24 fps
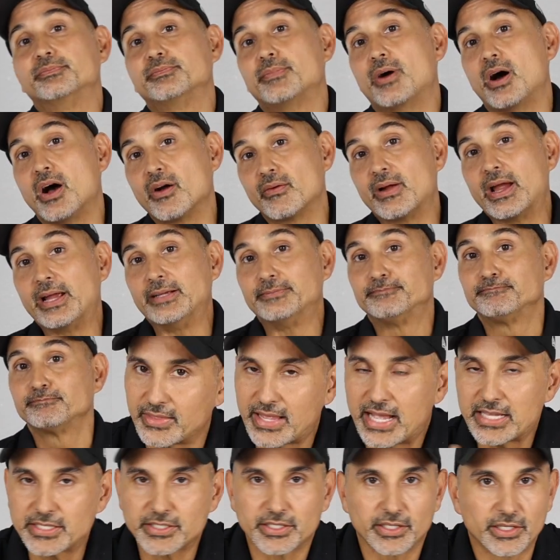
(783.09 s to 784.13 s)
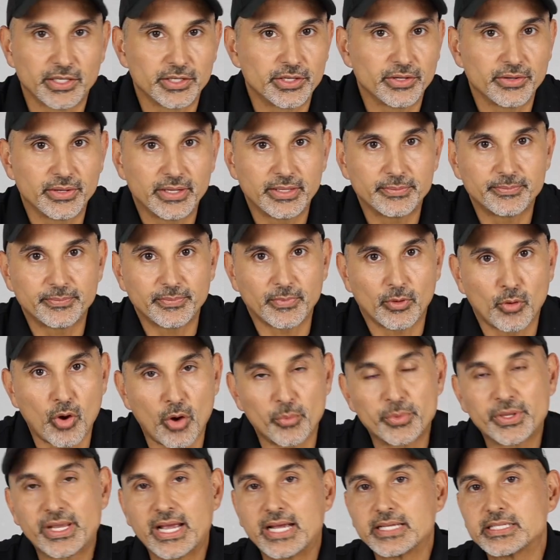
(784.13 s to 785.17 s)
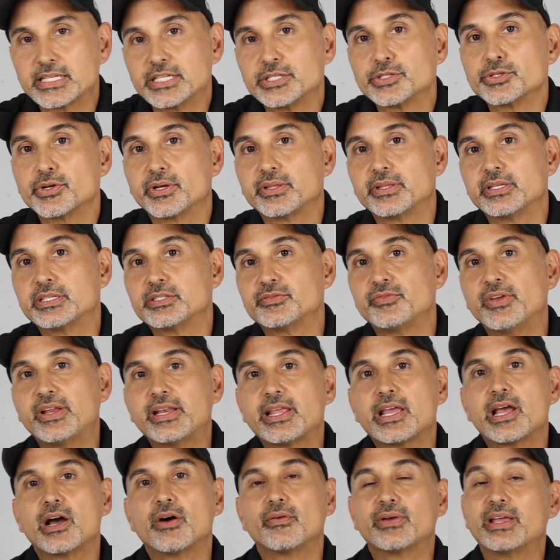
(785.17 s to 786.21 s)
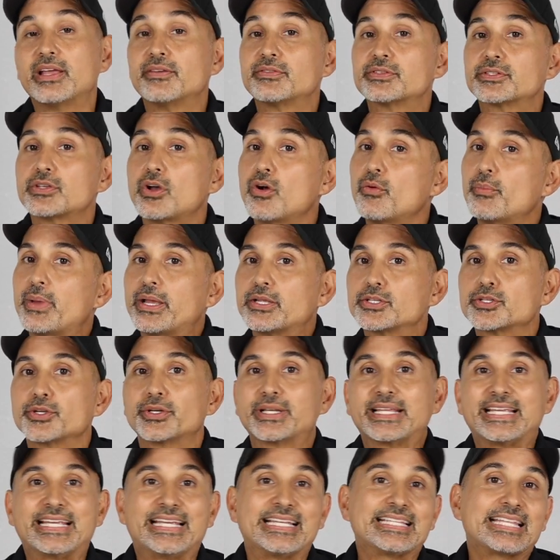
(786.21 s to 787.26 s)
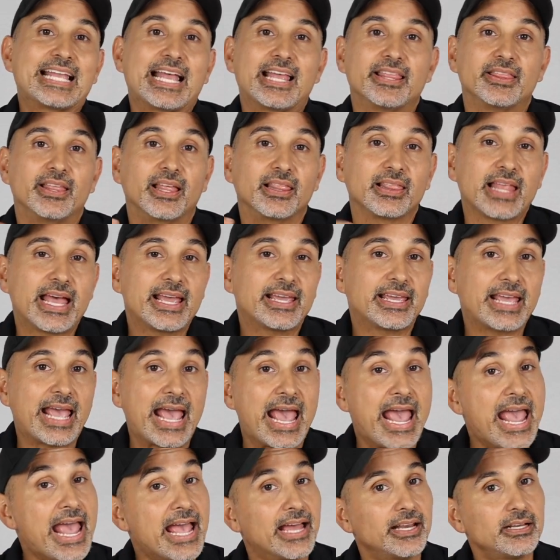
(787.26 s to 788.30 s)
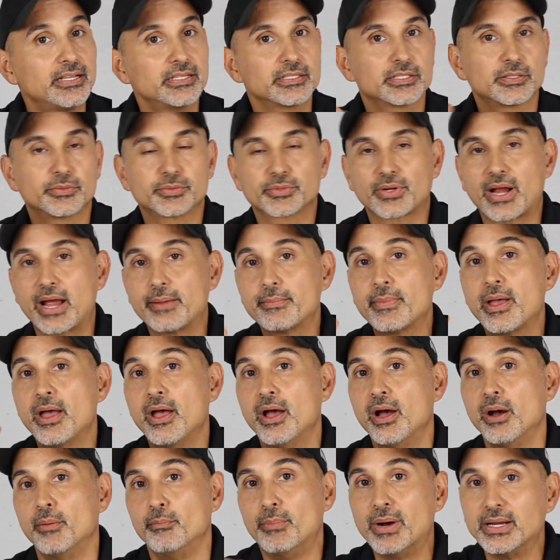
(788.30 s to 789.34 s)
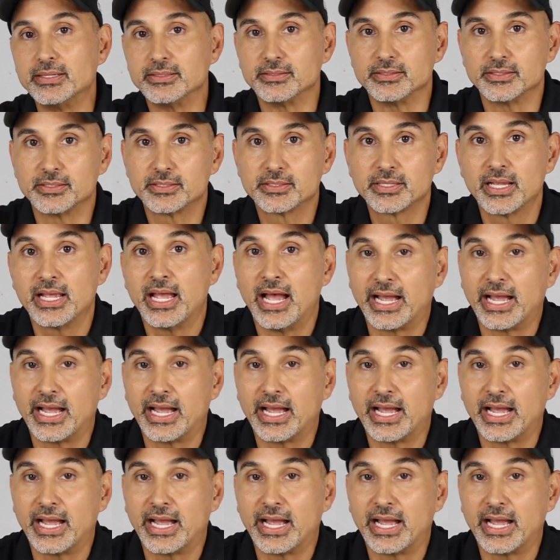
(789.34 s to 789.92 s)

All right, that's gonna do it. I hope you guys enjoyed this video. If so, make sure to hit the like and subscribe buttons.